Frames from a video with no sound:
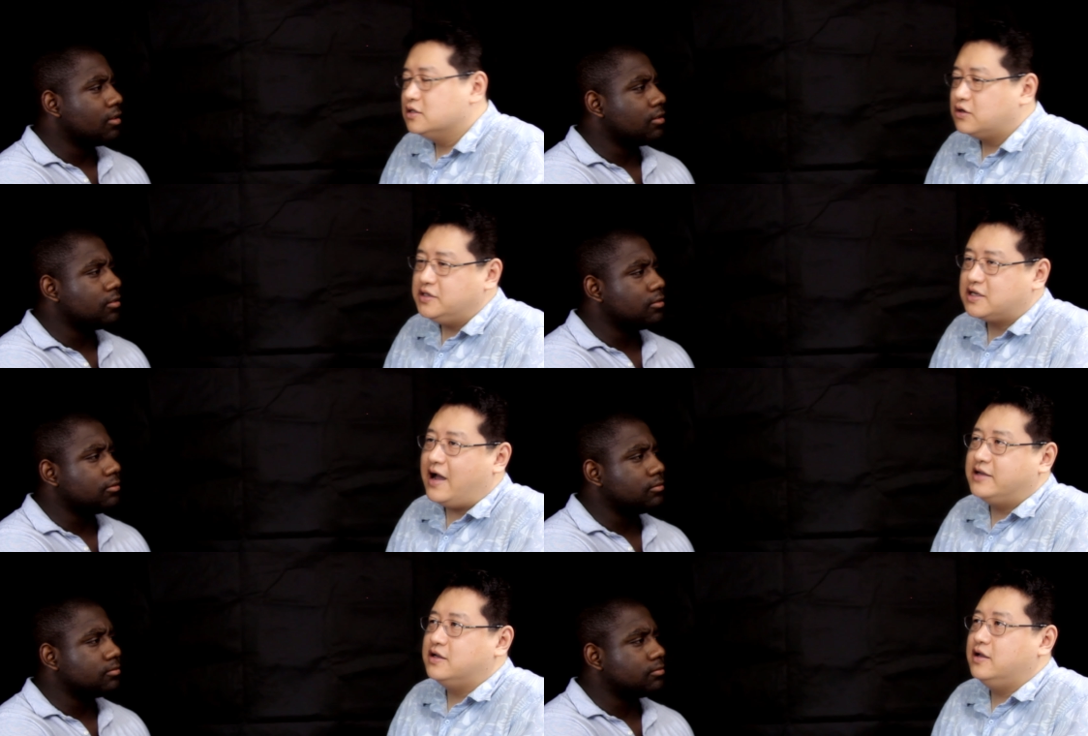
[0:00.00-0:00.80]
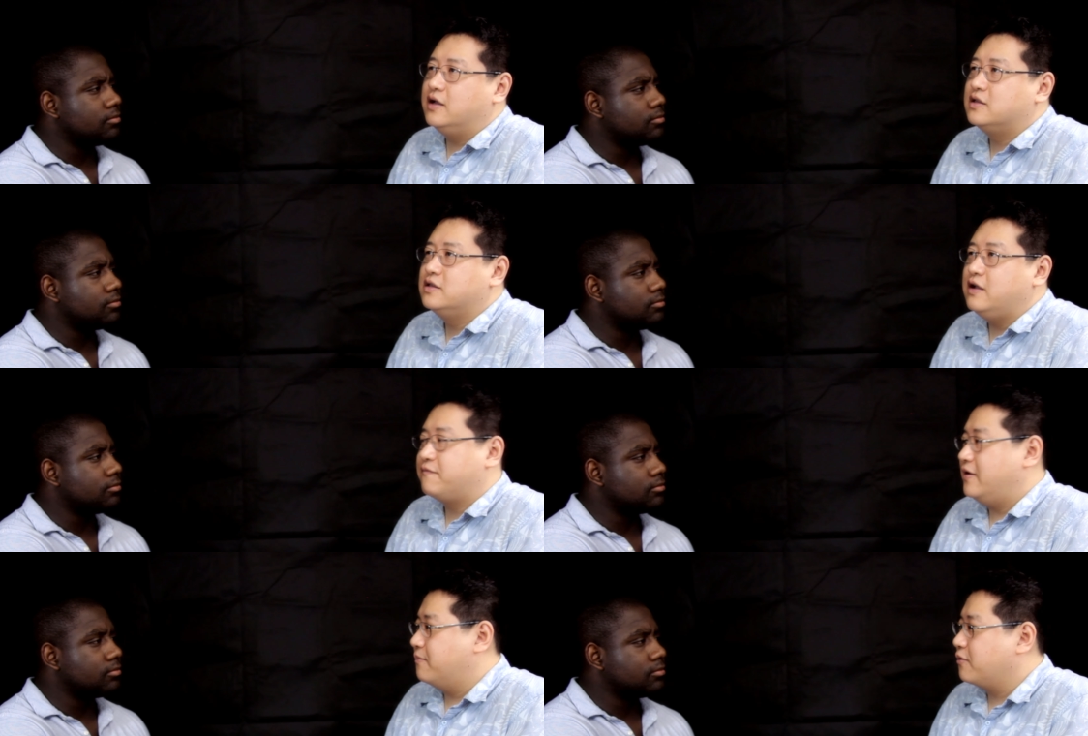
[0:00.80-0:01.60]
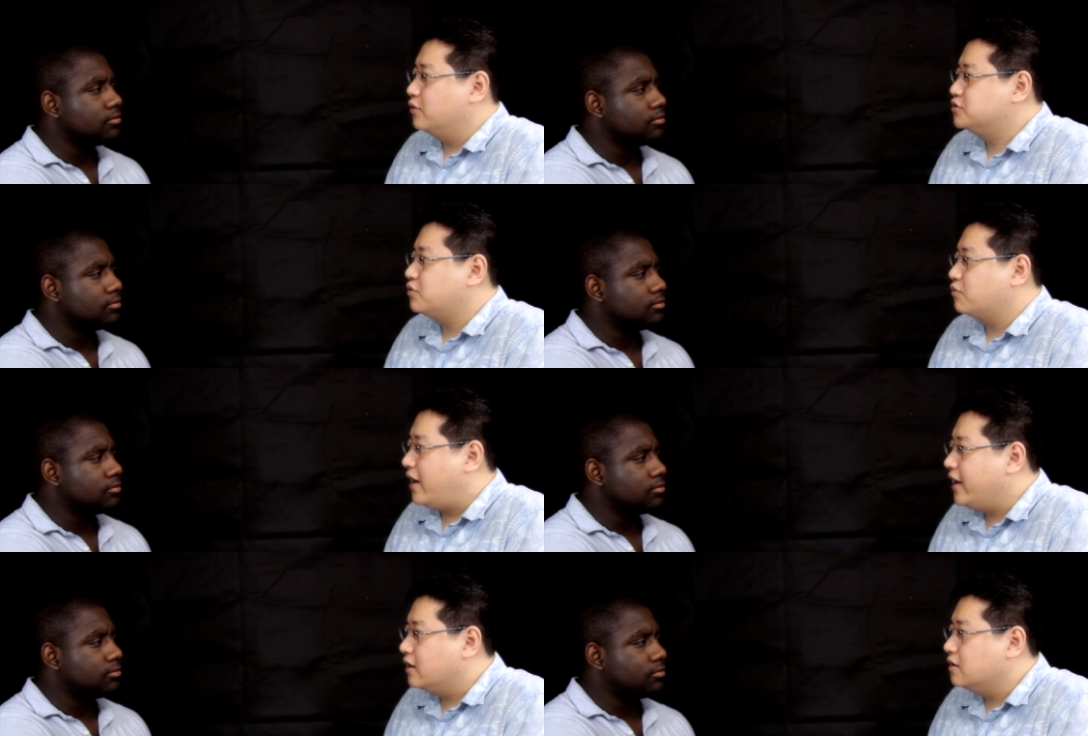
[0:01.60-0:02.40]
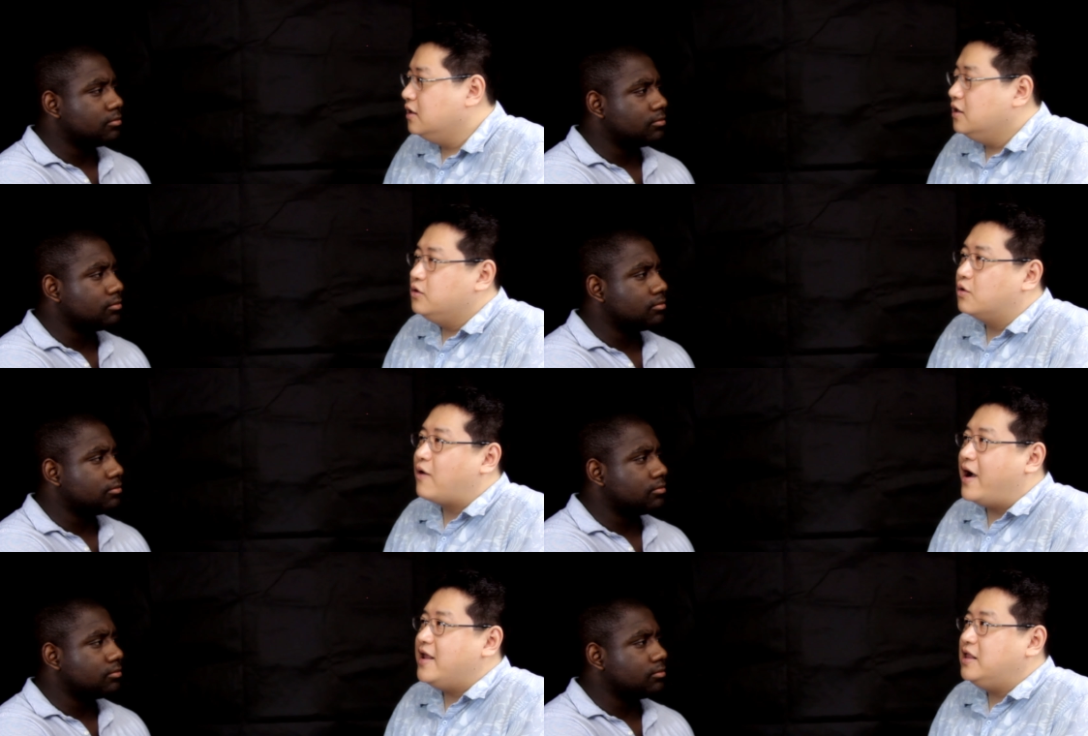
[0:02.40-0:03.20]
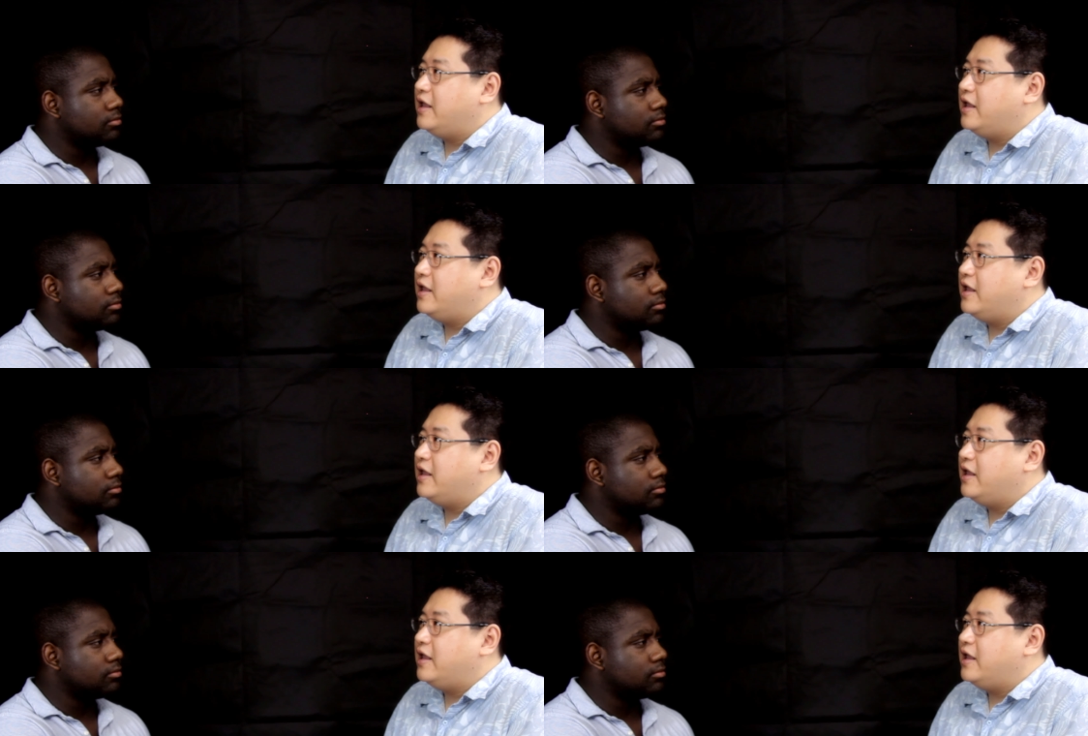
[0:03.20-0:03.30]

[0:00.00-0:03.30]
Speaker 1: So isekai is a, a different approach to writing you're writing